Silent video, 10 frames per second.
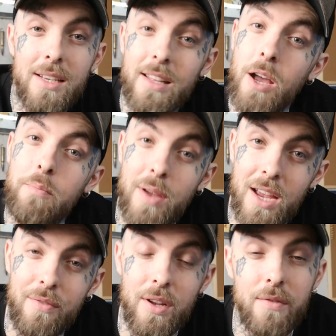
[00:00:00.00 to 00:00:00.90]
as they are
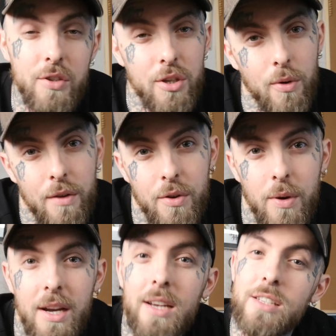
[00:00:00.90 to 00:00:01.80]
perfect for showing off
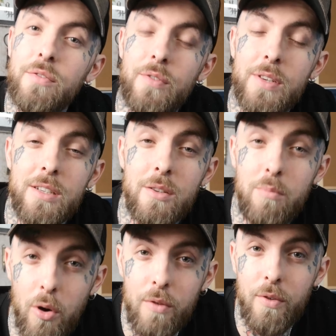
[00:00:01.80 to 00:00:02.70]
your work as a physical
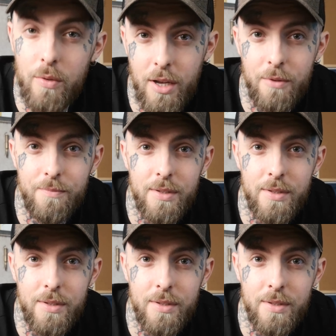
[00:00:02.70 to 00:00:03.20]
portfolio.